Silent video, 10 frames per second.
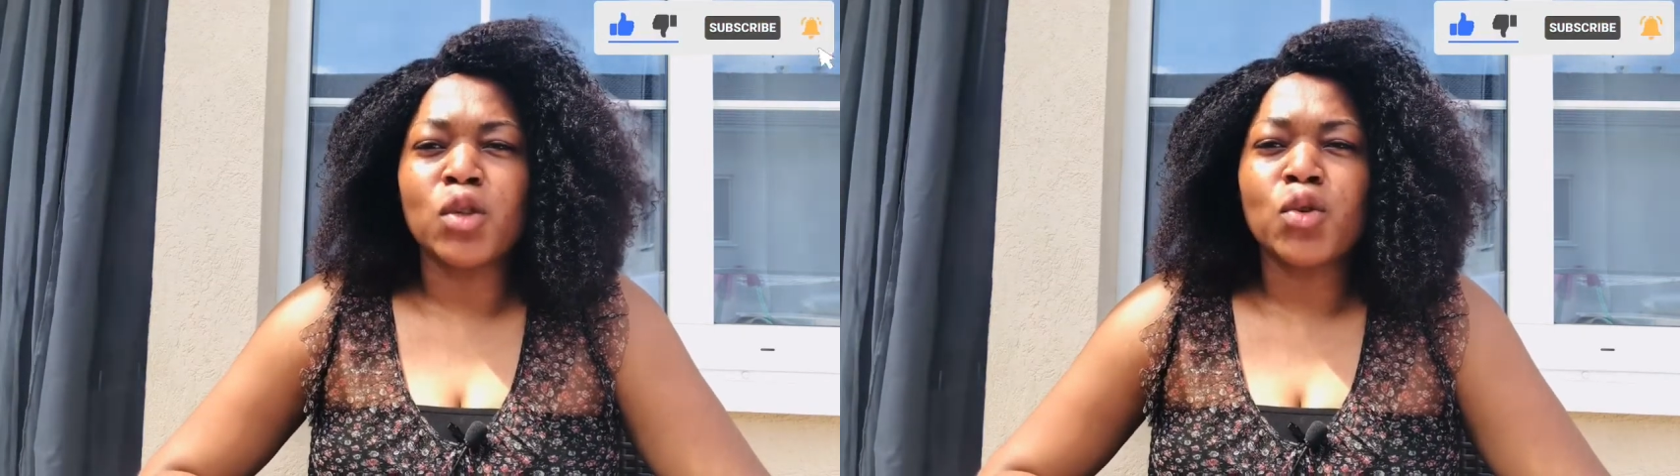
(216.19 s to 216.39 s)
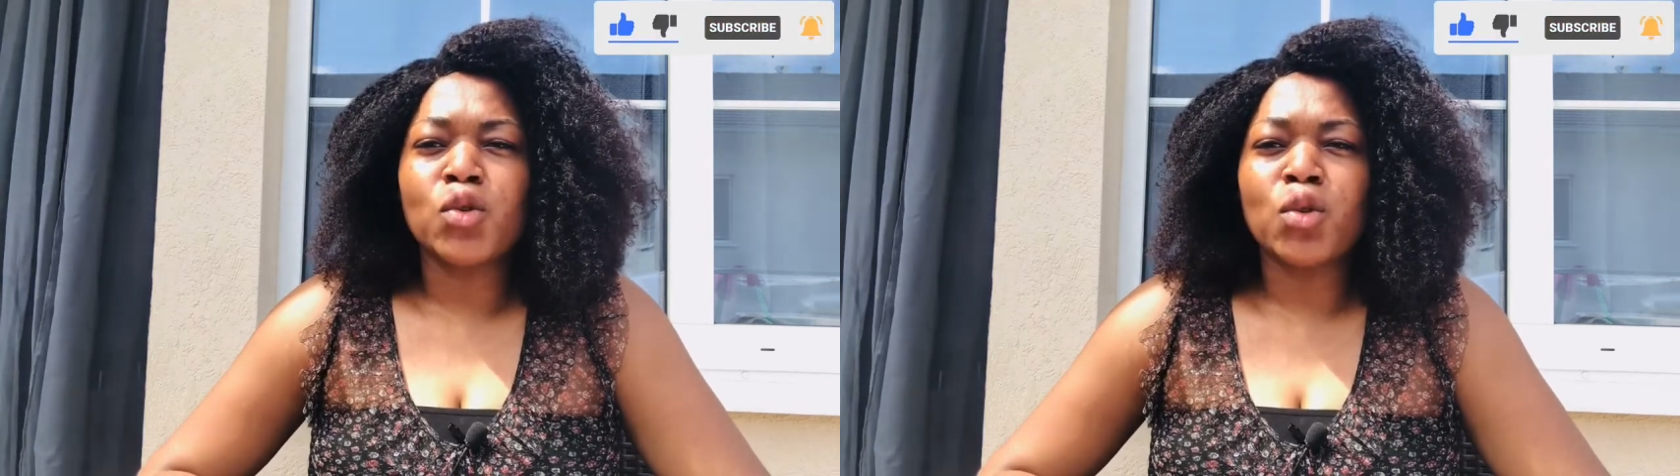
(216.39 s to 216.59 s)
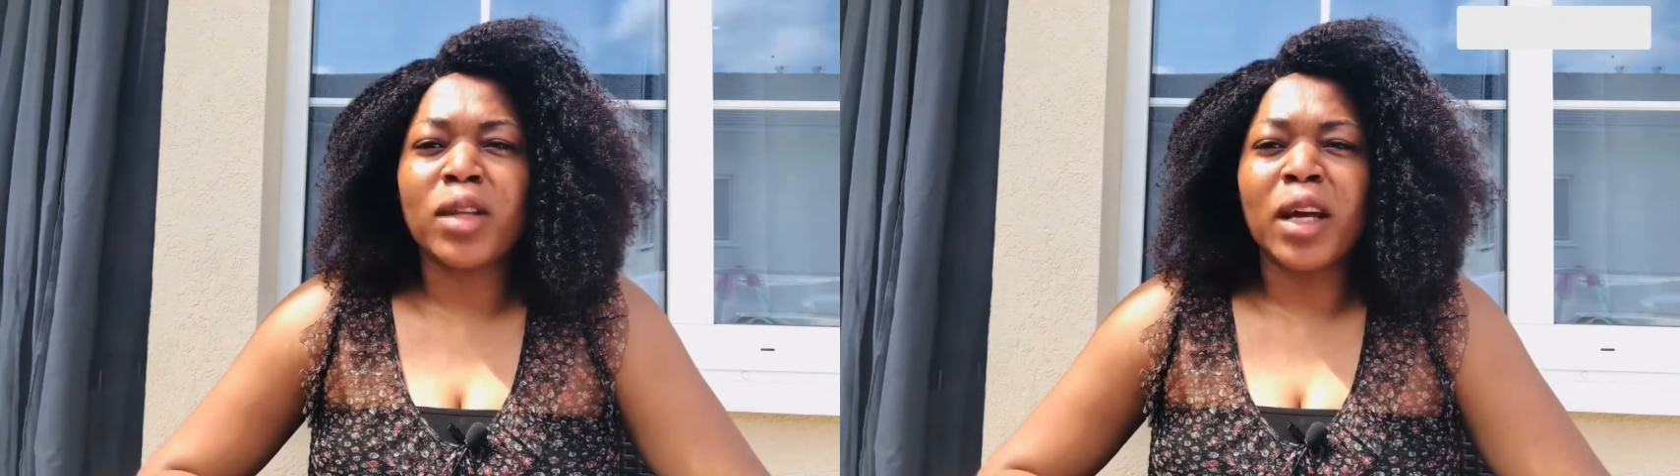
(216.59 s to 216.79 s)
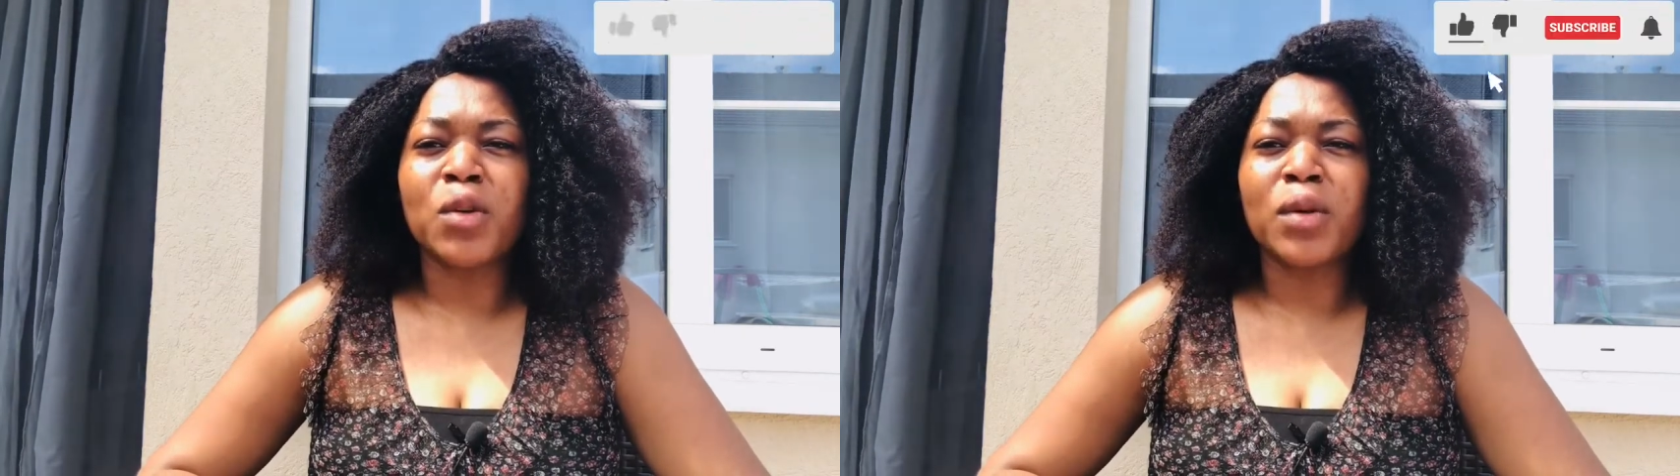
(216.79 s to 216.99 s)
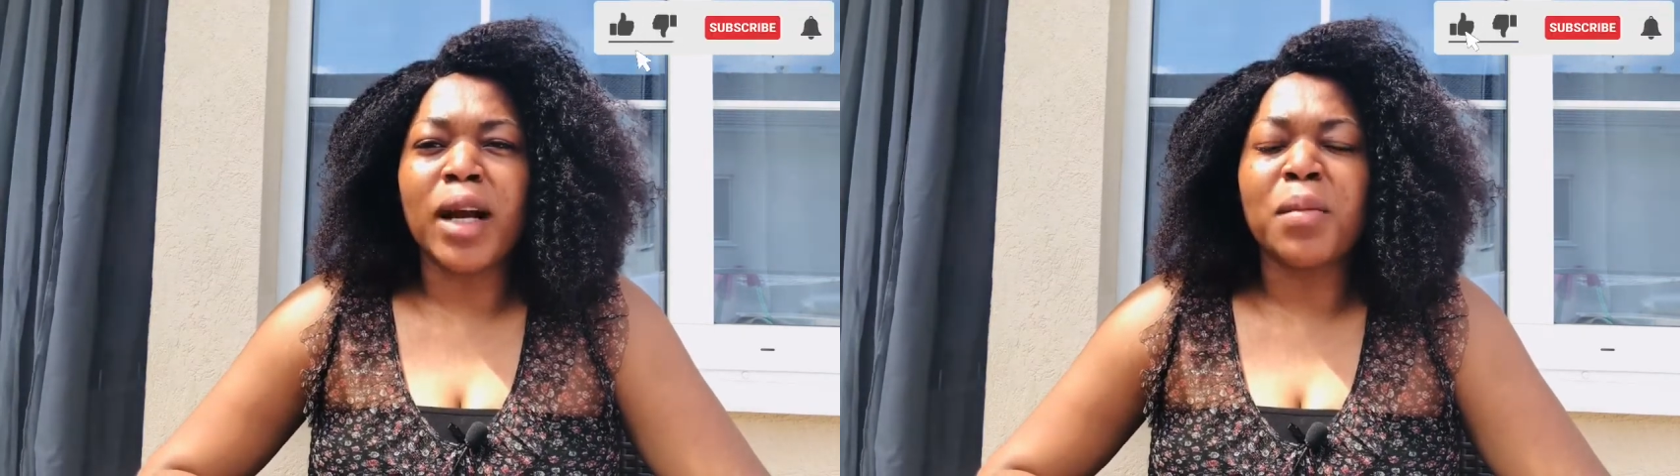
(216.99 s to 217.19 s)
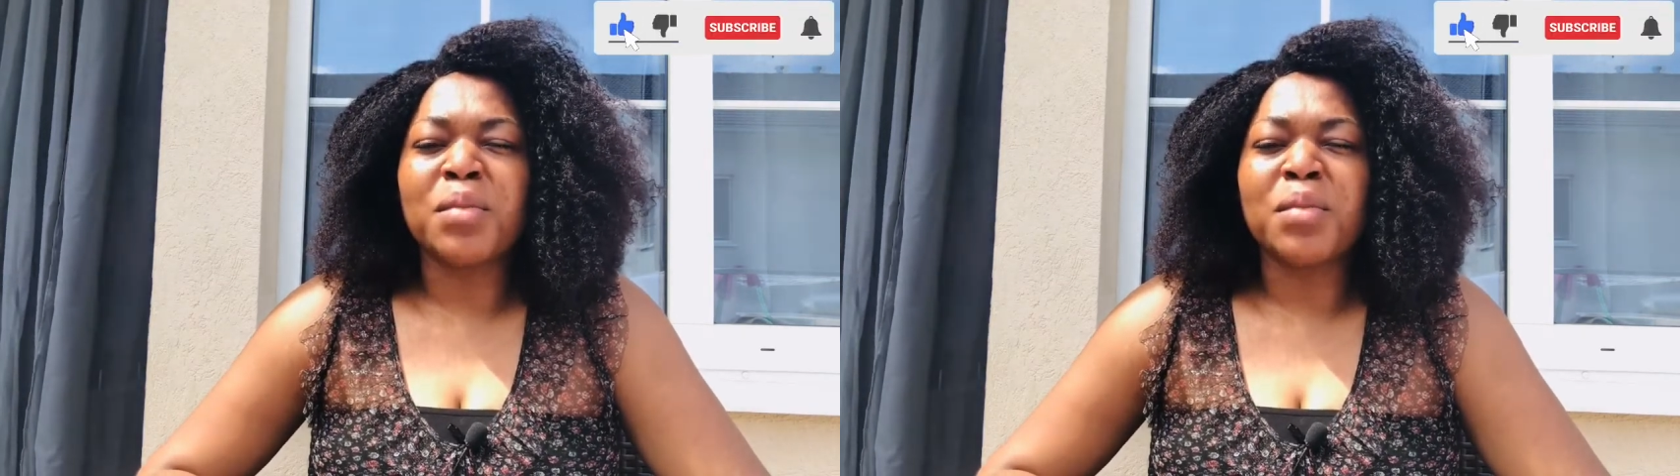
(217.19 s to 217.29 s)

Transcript: so that you can